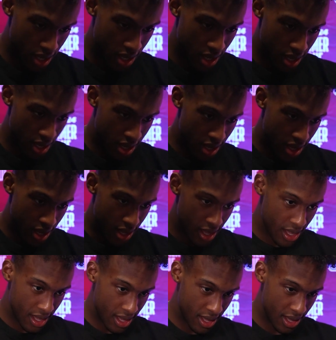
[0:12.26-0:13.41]
progress so
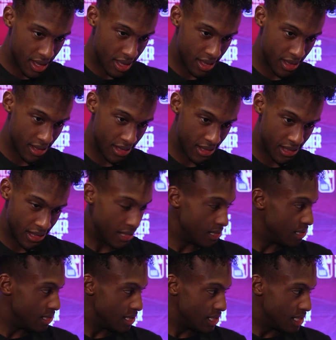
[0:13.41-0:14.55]
far for you
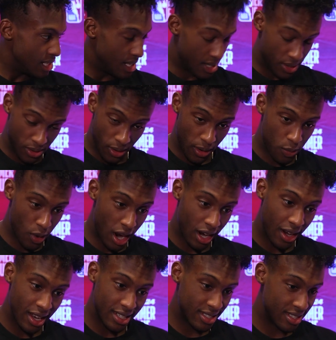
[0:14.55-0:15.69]
personally. Growth
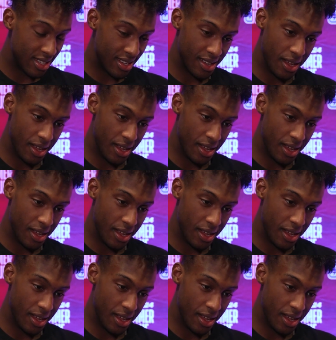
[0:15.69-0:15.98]
progress?